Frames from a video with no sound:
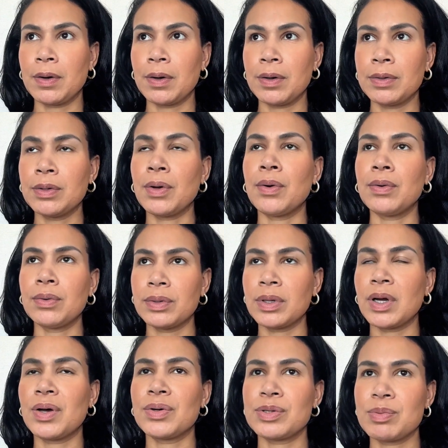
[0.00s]
No,
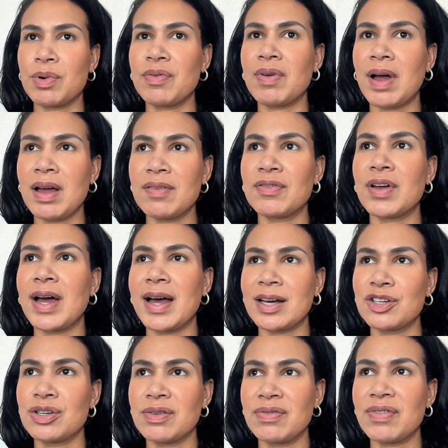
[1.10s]
not Osmo 5,
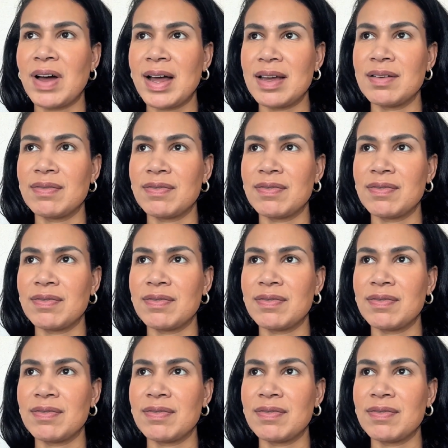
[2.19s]
Action 5.